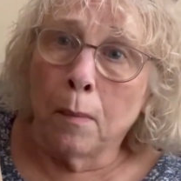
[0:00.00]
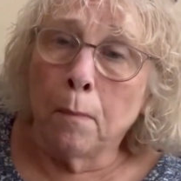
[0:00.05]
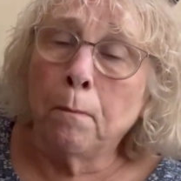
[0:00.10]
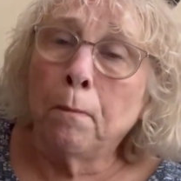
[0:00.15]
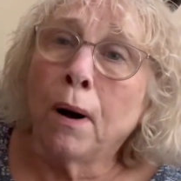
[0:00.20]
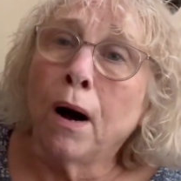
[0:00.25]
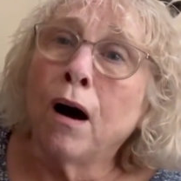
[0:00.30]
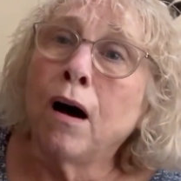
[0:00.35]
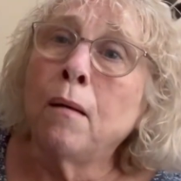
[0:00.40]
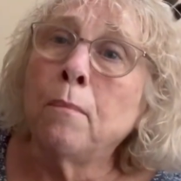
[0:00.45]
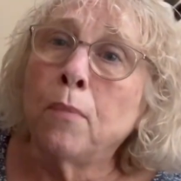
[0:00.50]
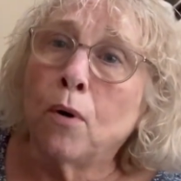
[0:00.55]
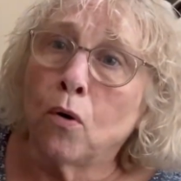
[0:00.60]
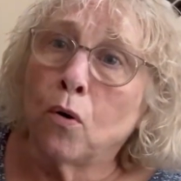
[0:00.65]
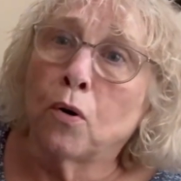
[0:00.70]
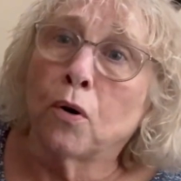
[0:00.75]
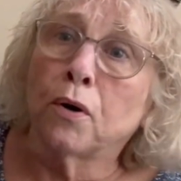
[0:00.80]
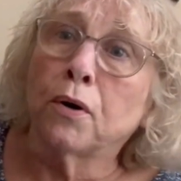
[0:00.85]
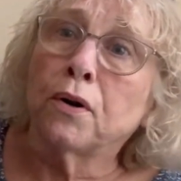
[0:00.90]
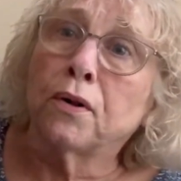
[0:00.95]
Bob
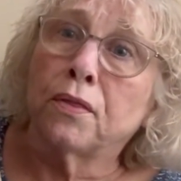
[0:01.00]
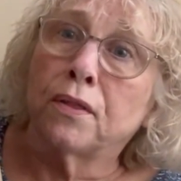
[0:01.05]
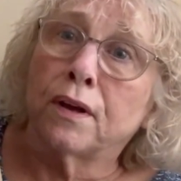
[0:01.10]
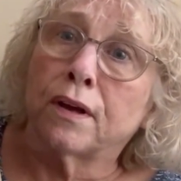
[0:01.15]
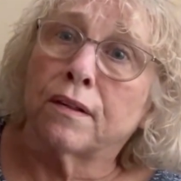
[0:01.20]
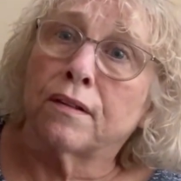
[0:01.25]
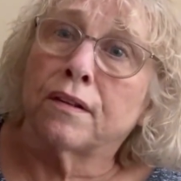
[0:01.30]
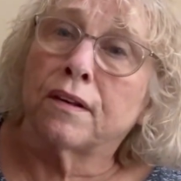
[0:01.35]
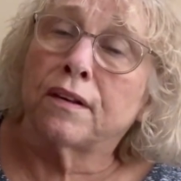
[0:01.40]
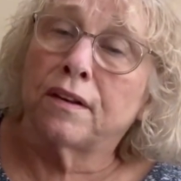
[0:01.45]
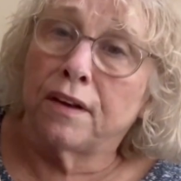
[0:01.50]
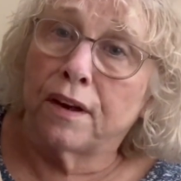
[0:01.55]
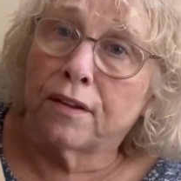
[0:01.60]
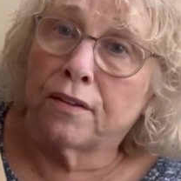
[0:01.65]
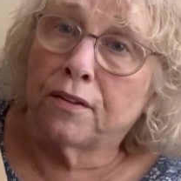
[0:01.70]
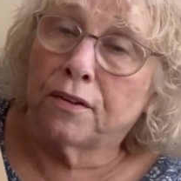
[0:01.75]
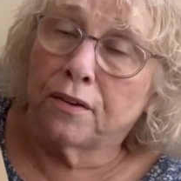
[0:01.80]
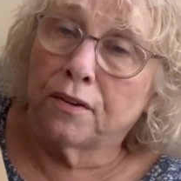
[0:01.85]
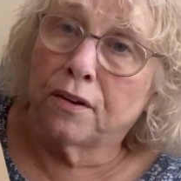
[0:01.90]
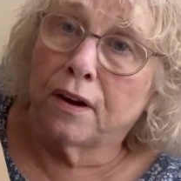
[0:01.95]
ordered this
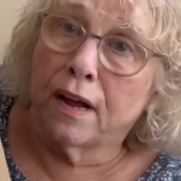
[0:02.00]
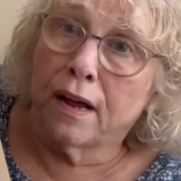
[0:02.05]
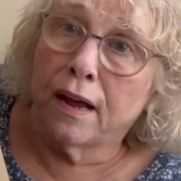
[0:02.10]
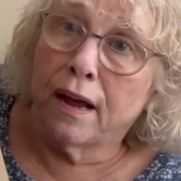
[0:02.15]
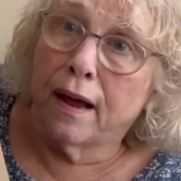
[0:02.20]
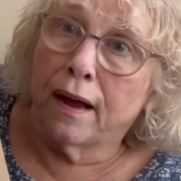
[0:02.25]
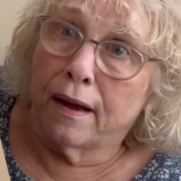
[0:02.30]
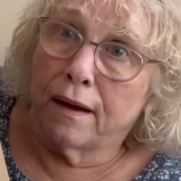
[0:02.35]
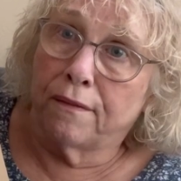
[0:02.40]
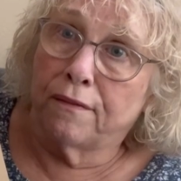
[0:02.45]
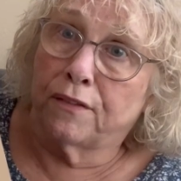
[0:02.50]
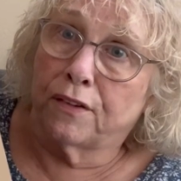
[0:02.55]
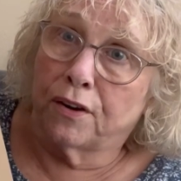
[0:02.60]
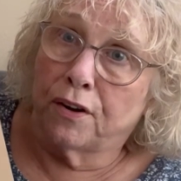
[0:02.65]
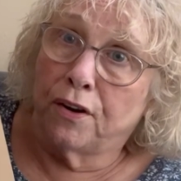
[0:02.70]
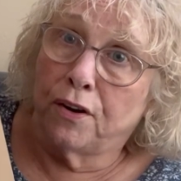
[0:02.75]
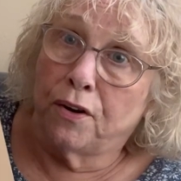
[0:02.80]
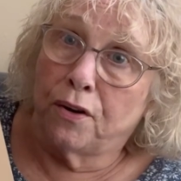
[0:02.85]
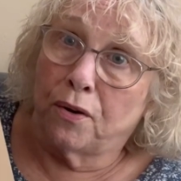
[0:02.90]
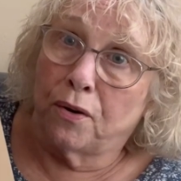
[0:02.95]
yesterday
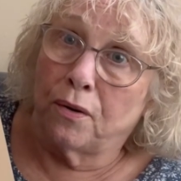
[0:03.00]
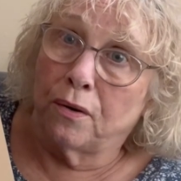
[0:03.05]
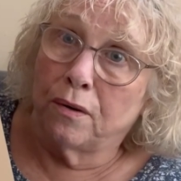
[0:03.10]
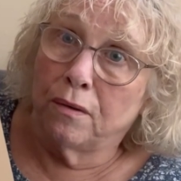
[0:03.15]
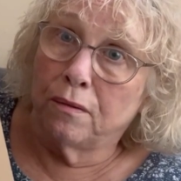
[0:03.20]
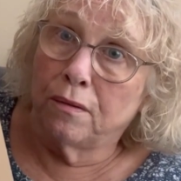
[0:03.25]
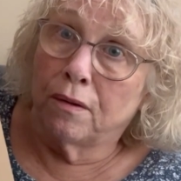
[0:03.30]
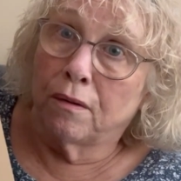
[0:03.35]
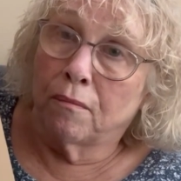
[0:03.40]
afternoon